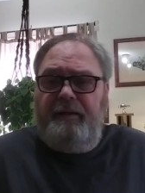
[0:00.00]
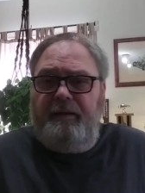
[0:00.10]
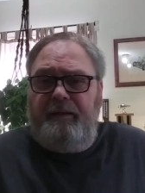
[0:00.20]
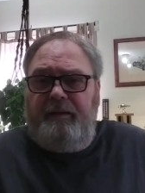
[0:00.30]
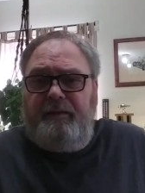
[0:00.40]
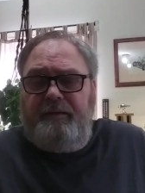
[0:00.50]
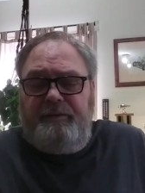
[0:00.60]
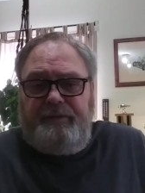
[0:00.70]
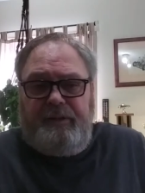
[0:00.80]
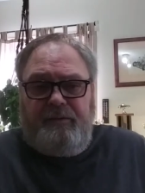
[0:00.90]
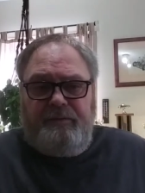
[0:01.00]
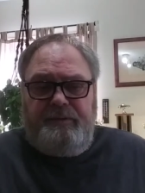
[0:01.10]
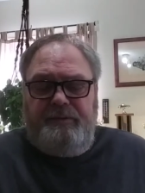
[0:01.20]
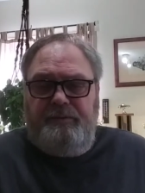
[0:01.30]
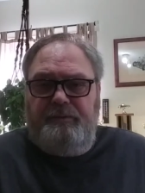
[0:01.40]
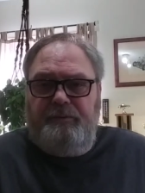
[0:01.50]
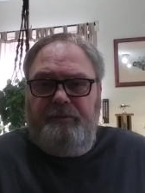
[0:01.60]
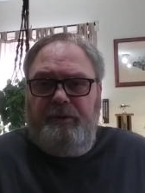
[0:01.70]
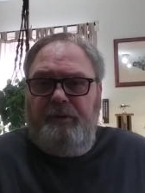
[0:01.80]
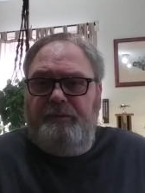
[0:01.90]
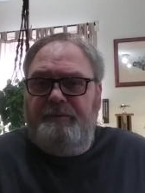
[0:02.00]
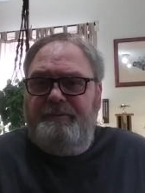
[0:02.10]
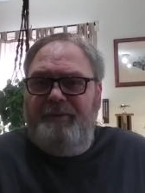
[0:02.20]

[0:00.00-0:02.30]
and the channel still grows.